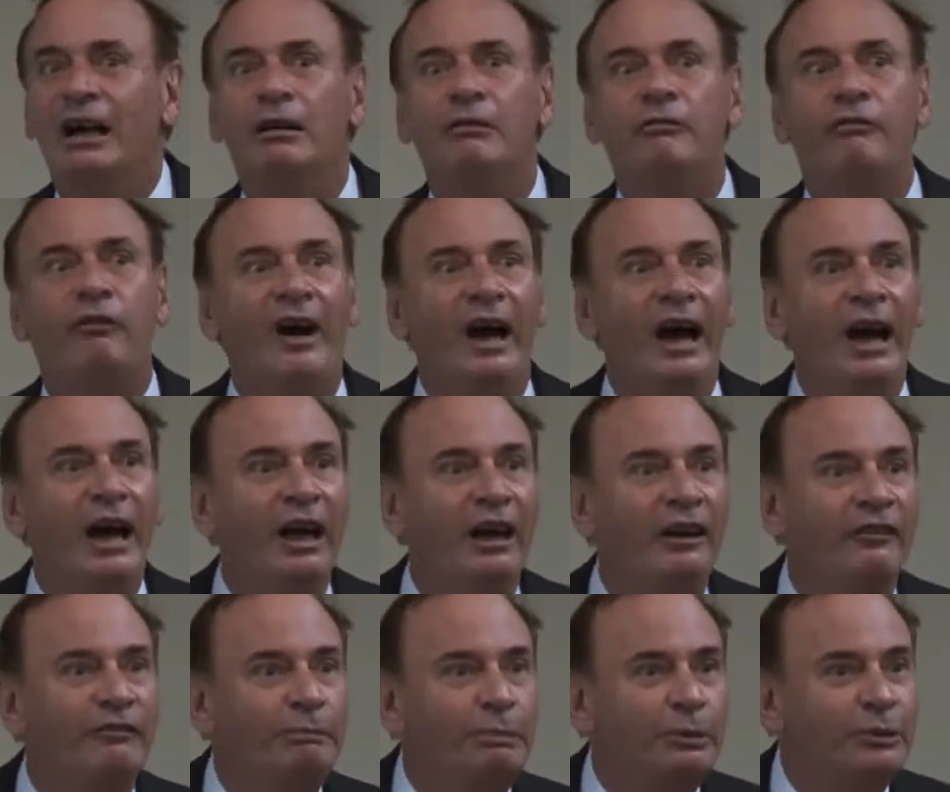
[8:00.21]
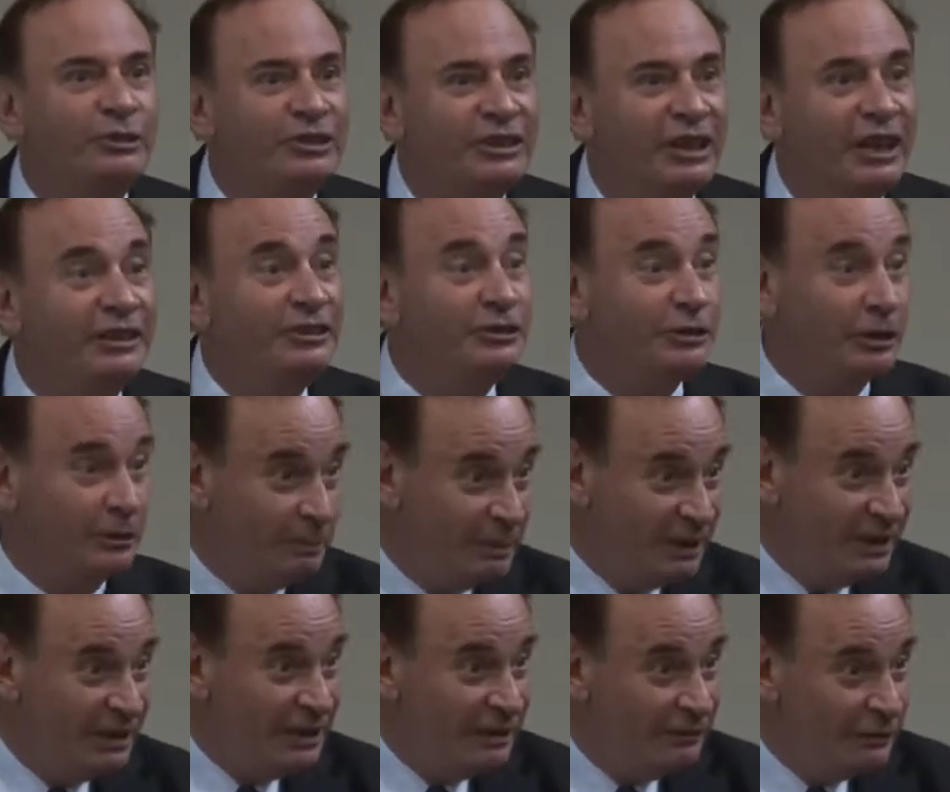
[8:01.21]
5% is
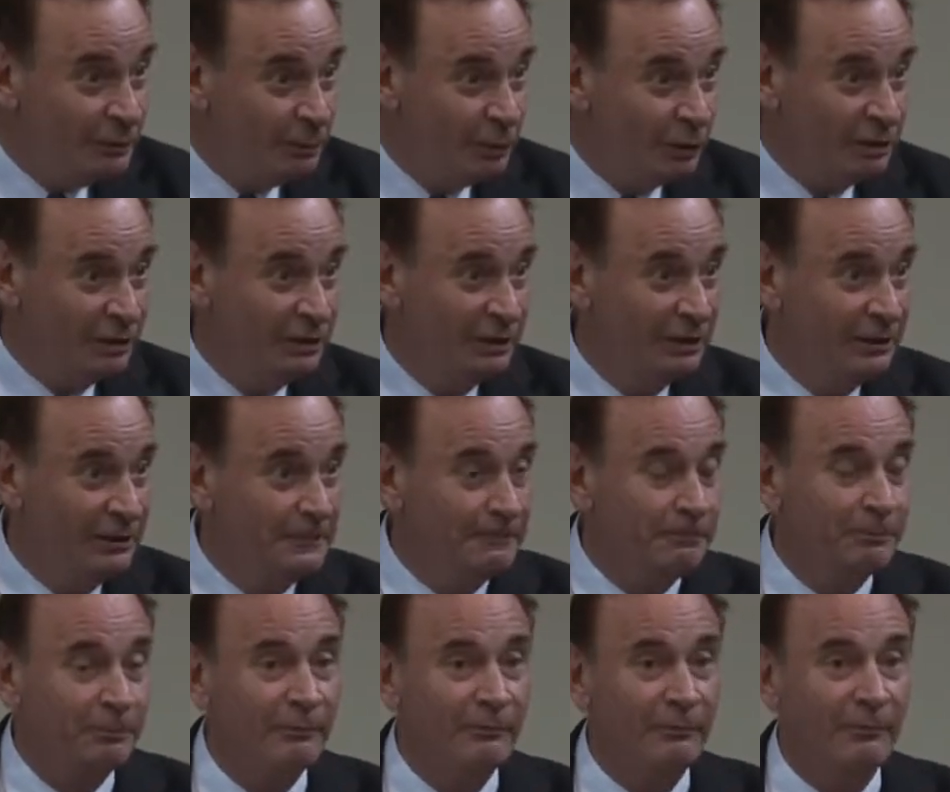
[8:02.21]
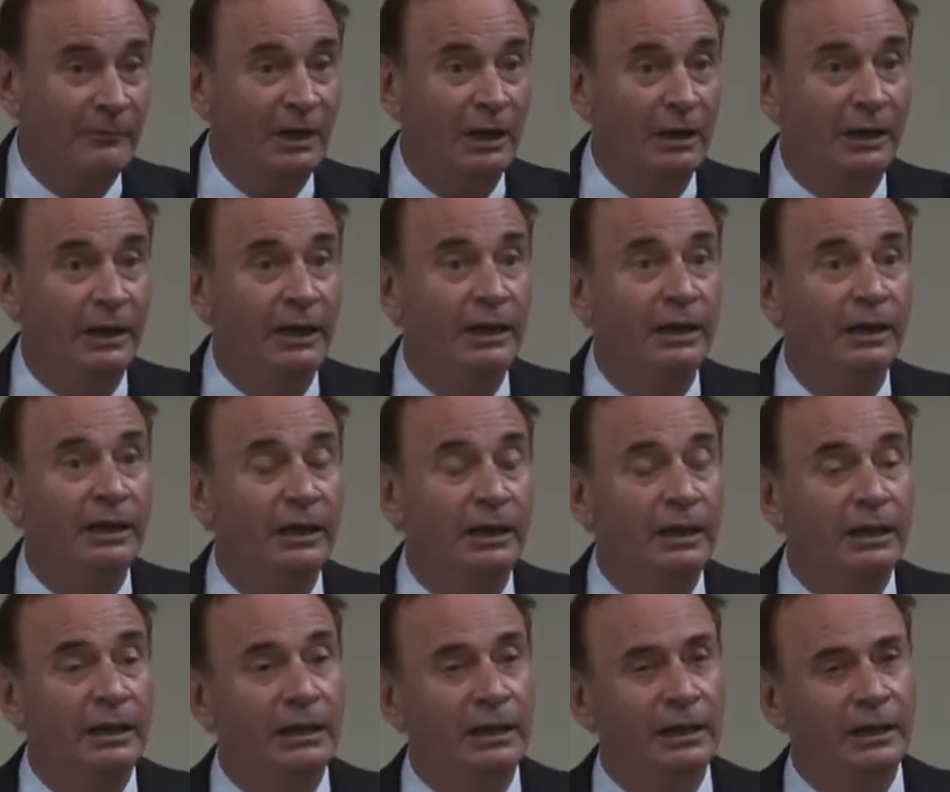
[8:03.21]
unbelievable. Okay,
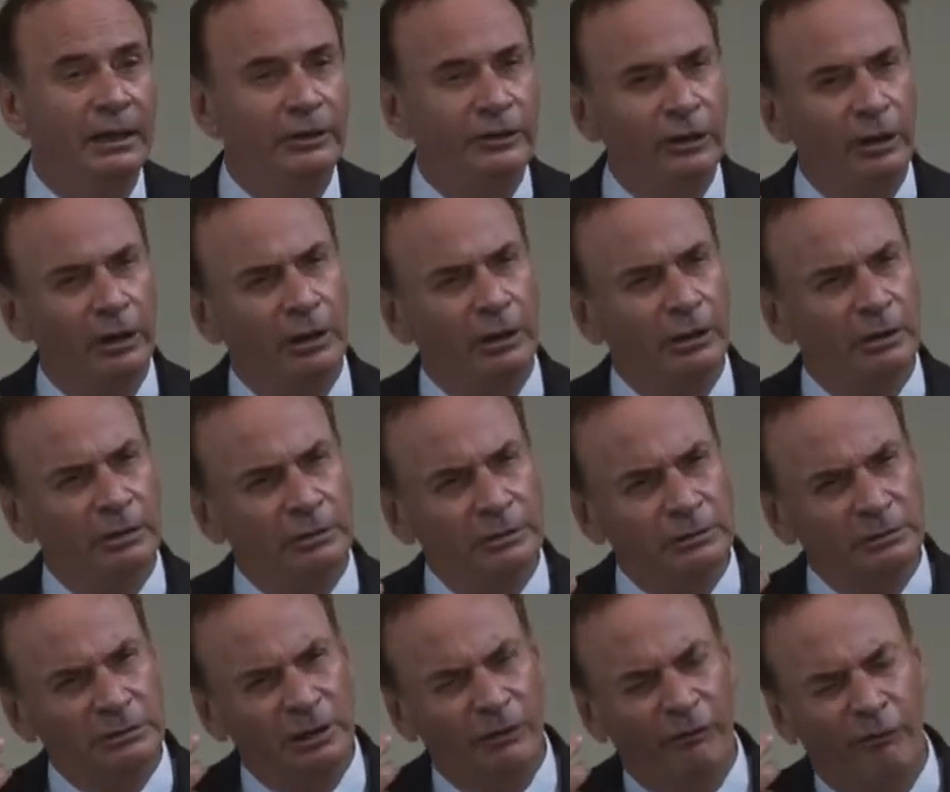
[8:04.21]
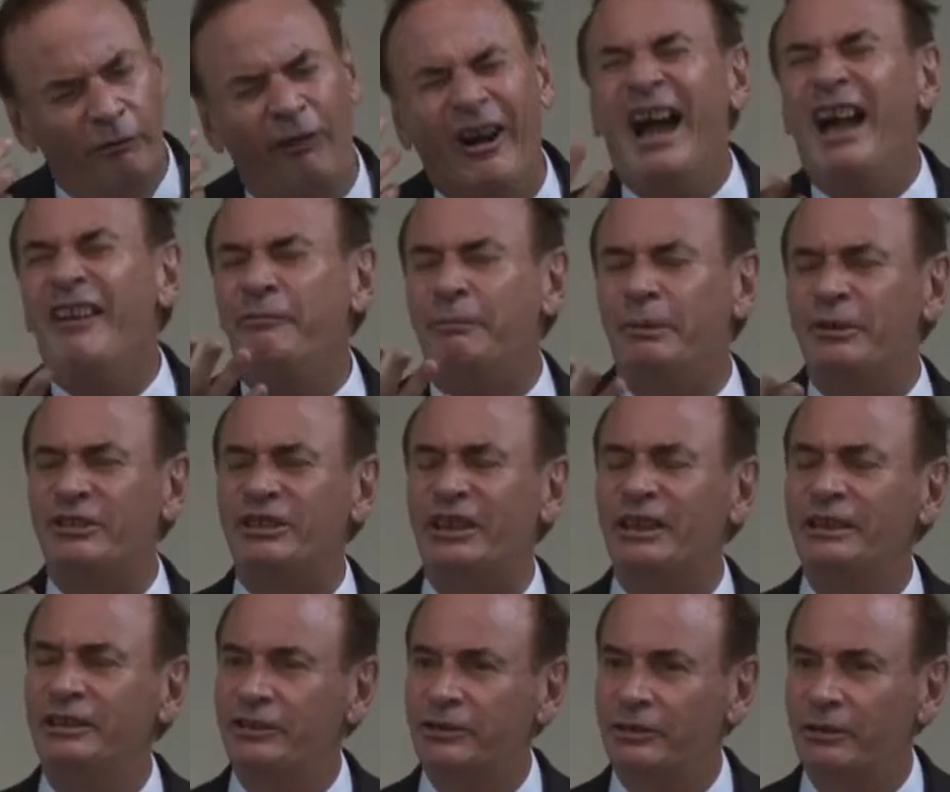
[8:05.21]
so
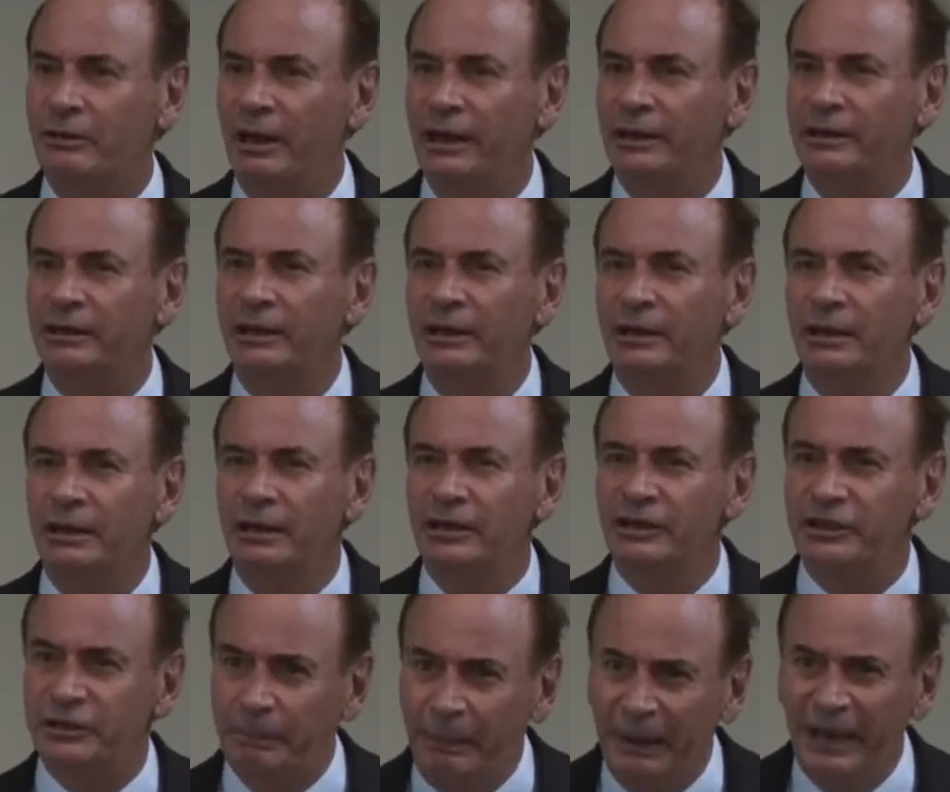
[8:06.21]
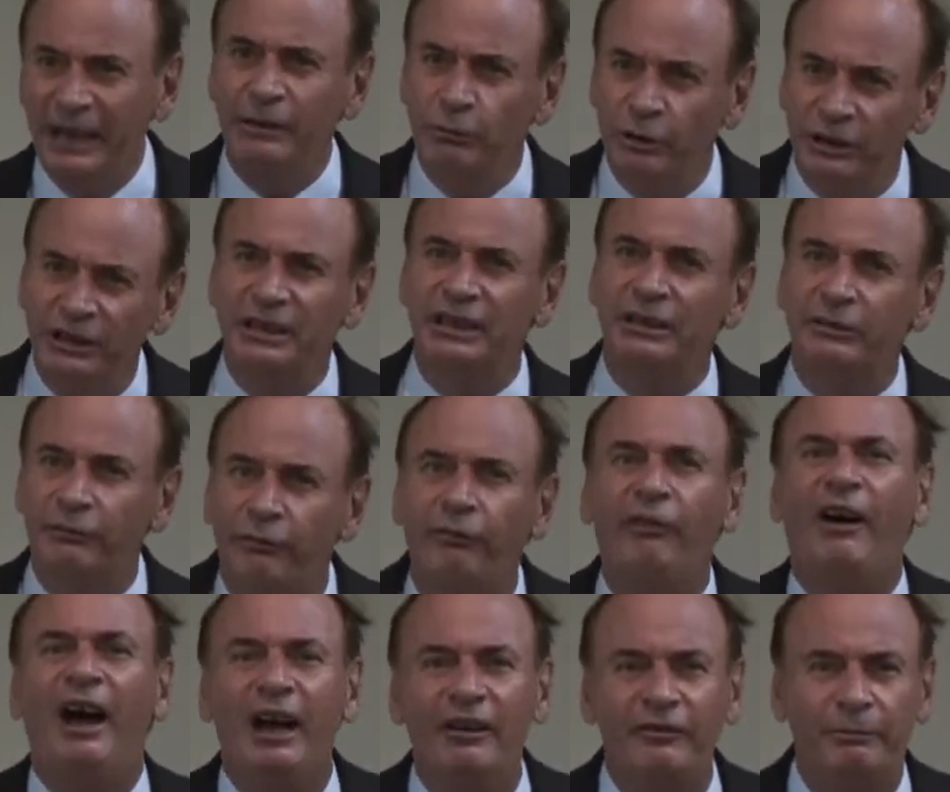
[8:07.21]
5% is great. Spain would need
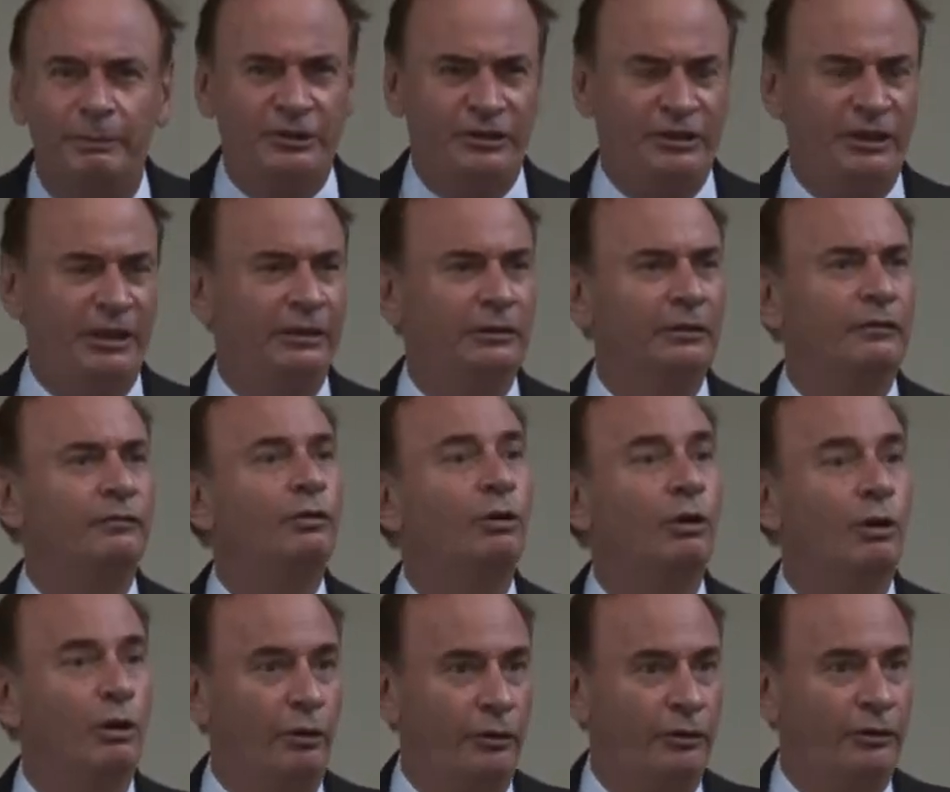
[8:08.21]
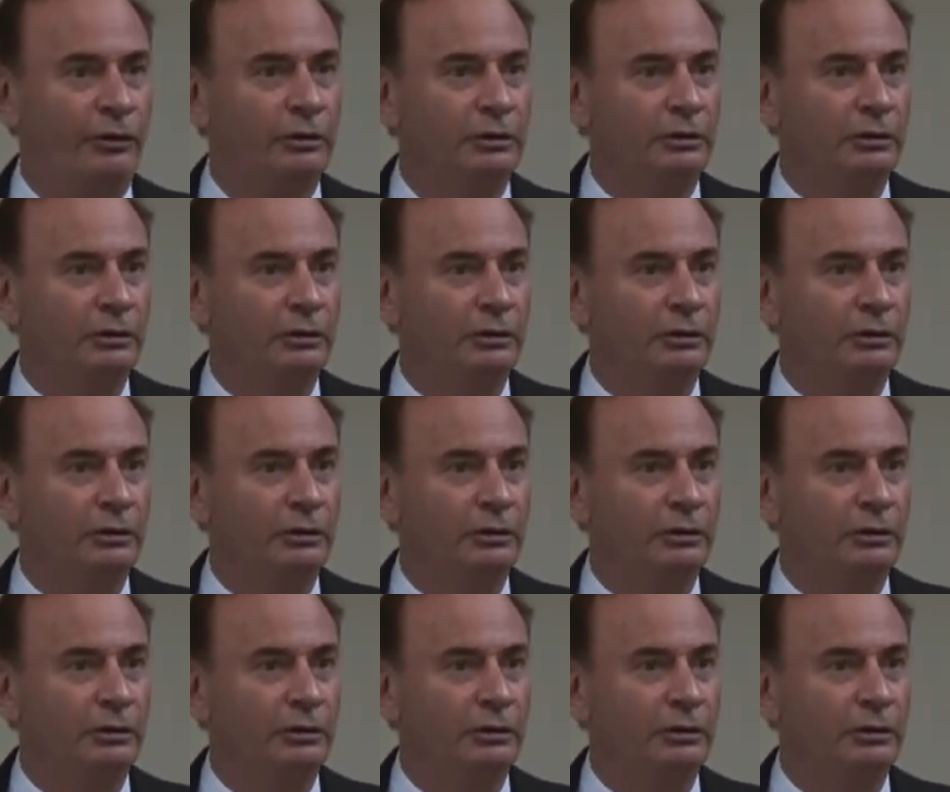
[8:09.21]
5% of growth